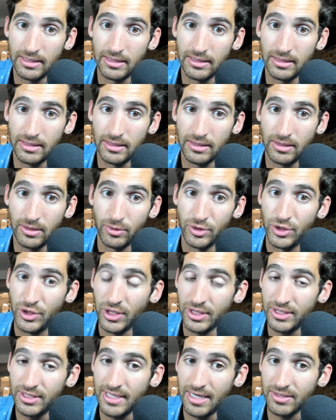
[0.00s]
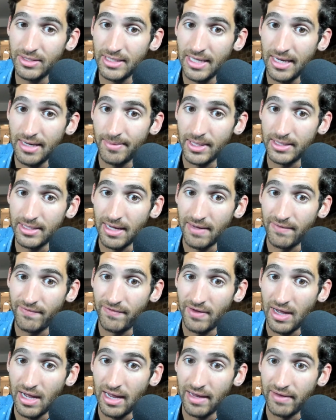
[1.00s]
who's just outside of my top
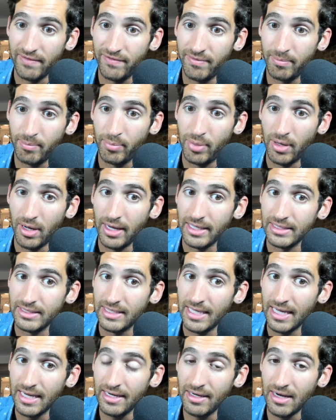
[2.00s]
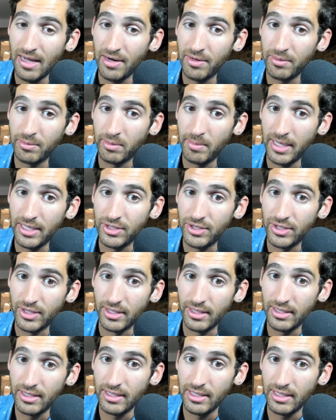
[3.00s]
five, but he's getting an honorable
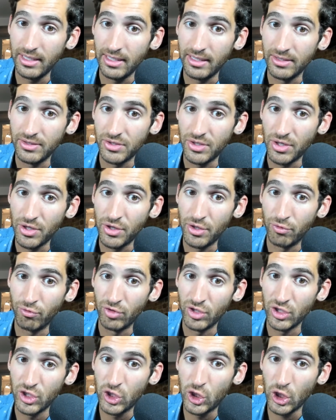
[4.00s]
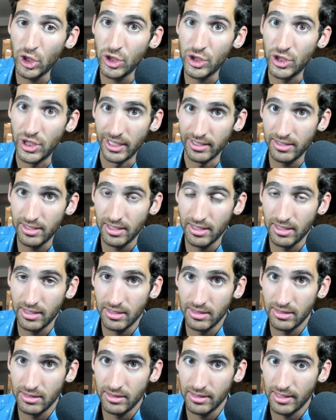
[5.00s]
mention, is the resurgent
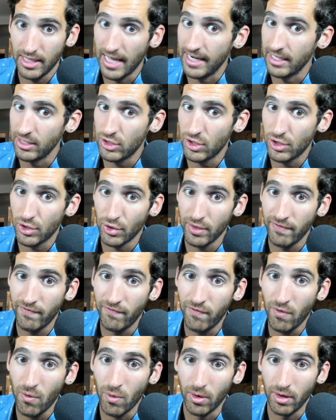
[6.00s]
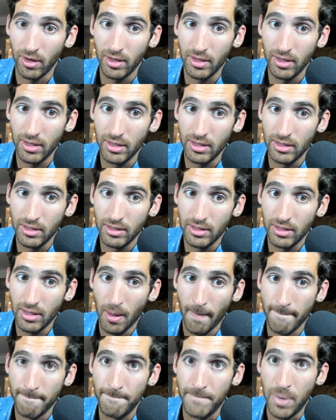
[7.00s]
at age 34,
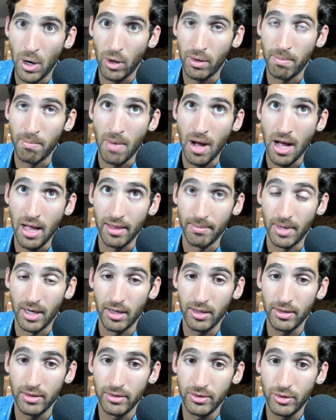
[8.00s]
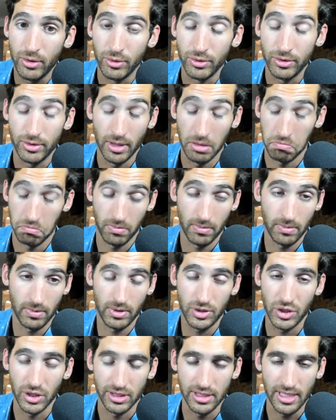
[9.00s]
Bauke Mollema, who's
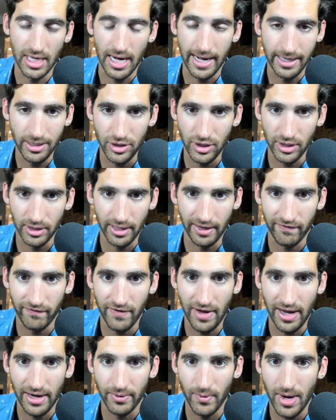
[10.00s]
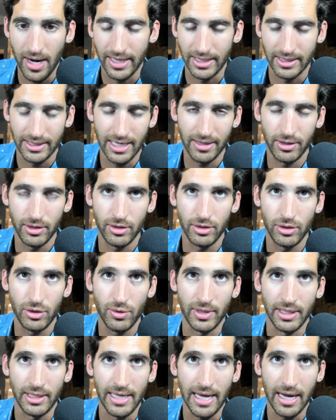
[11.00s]
just aging like fine wine. He's kind of
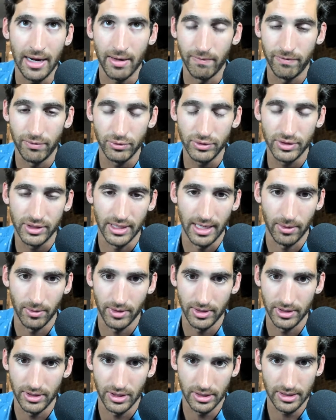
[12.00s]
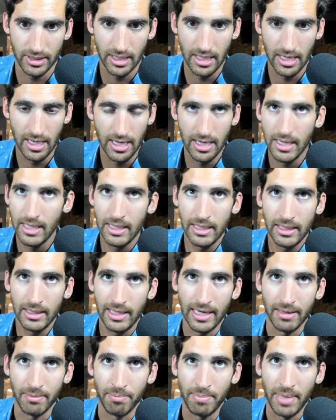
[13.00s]
doing a Jakob Fuglsang where he's just
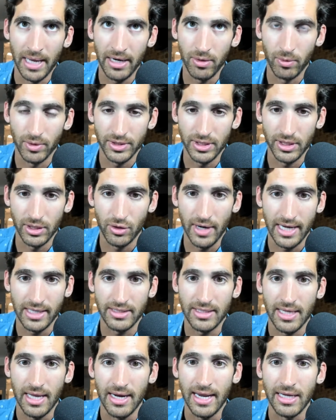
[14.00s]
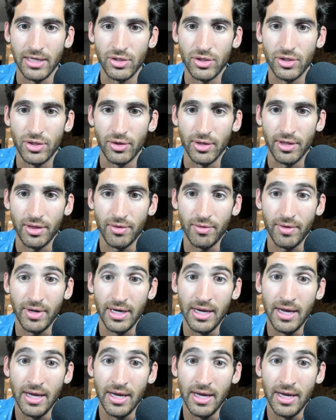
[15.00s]
getting better once he cracks that age 33.